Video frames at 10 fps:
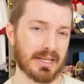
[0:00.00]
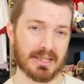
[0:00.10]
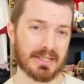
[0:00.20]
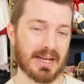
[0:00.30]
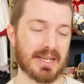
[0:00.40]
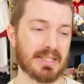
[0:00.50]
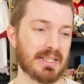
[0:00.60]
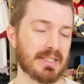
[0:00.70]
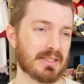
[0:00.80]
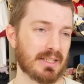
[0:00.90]
in the
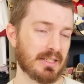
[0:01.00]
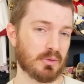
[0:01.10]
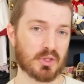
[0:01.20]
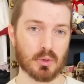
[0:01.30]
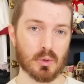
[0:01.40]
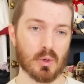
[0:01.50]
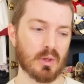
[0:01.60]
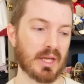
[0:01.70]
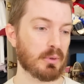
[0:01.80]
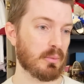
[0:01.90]
90s in school,
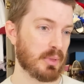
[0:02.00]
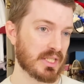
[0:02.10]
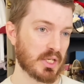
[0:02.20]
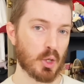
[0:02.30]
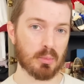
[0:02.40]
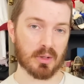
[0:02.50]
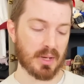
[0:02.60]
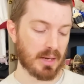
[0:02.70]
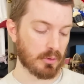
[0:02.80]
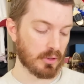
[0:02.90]
like with a piece of notebook
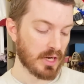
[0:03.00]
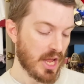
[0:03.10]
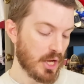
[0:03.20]
paper,